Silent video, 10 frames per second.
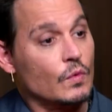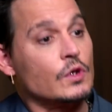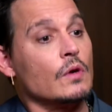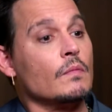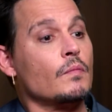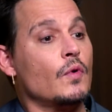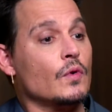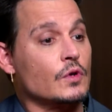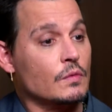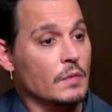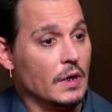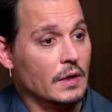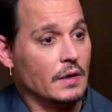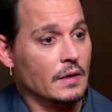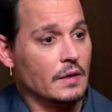which pushed
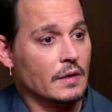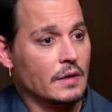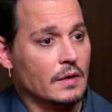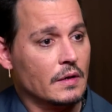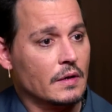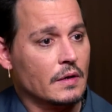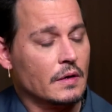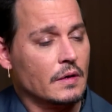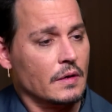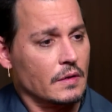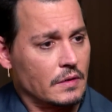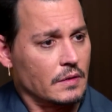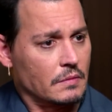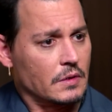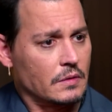me
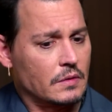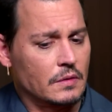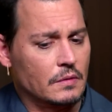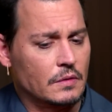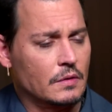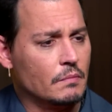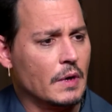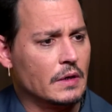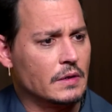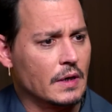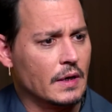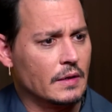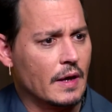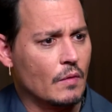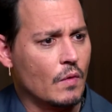to, to, to, to
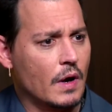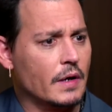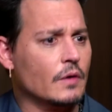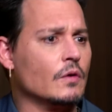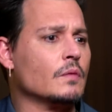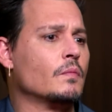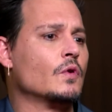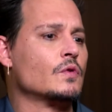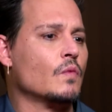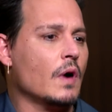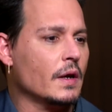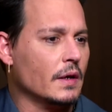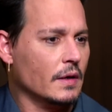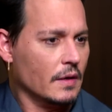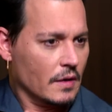maintain that Whitey or to push
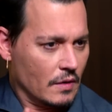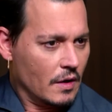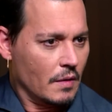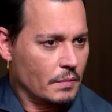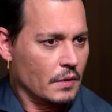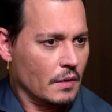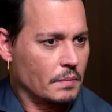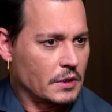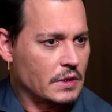Whitey up, up a